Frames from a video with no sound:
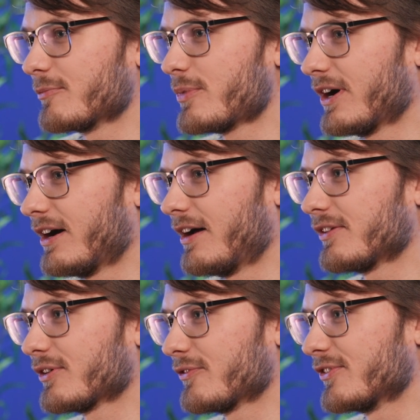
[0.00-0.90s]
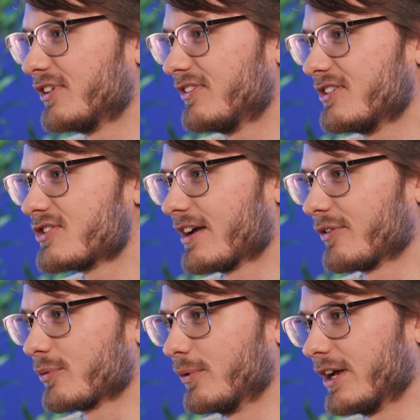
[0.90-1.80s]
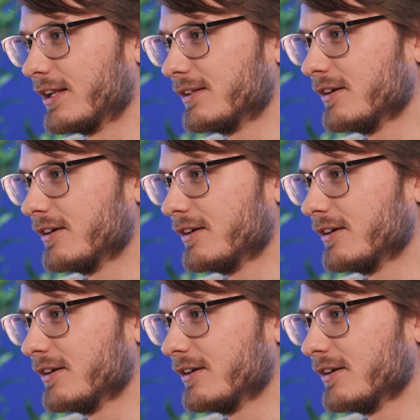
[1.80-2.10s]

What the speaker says: part of the TCG as well.